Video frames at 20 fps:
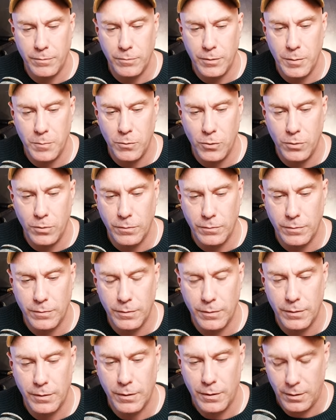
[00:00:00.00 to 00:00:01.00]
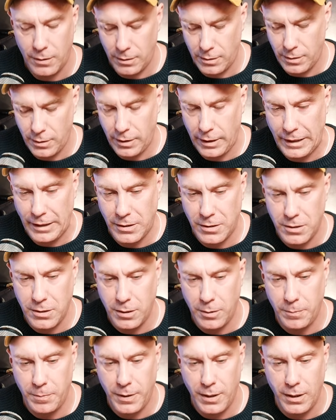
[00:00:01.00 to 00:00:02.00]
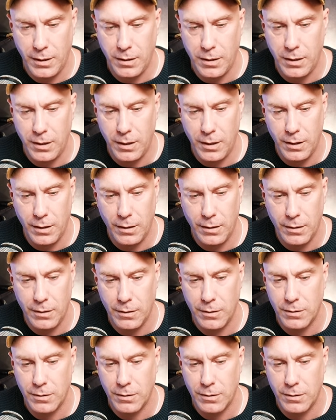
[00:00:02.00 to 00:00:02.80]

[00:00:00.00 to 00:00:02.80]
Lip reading: remove HTTPD.